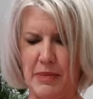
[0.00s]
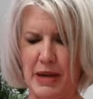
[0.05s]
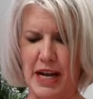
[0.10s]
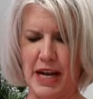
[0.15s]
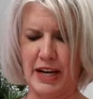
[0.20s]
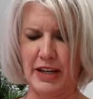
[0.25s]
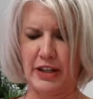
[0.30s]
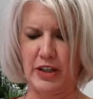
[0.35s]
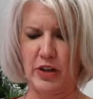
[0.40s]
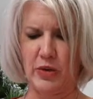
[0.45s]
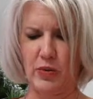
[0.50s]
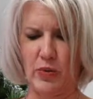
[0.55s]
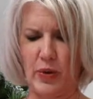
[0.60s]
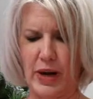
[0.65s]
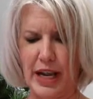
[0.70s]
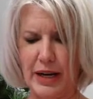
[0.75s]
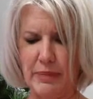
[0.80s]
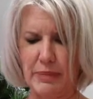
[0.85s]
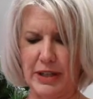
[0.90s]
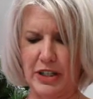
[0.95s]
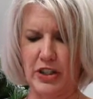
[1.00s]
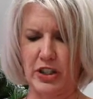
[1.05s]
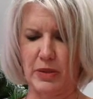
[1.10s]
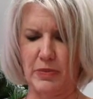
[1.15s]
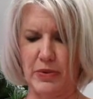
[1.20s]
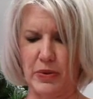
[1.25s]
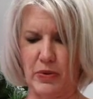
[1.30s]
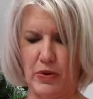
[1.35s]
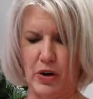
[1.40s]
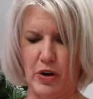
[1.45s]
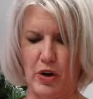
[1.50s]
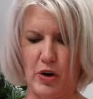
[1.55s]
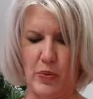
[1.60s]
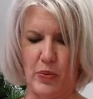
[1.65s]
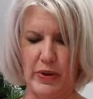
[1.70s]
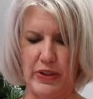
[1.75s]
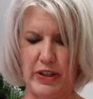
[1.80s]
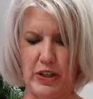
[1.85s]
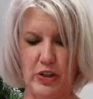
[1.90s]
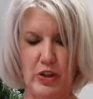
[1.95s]
man in a red bishop's robe
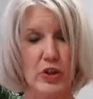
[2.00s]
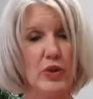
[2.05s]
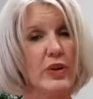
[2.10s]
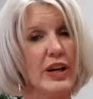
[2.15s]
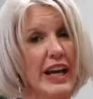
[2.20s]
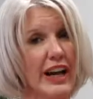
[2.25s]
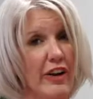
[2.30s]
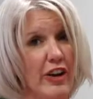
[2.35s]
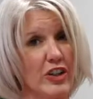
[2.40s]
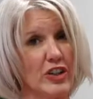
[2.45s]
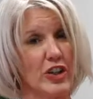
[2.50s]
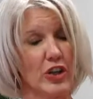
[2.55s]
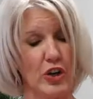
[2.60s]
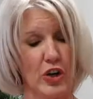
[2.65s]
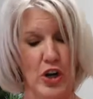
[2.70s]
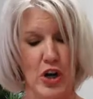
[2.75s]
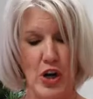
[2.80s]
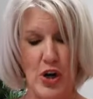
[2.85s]
with a new character,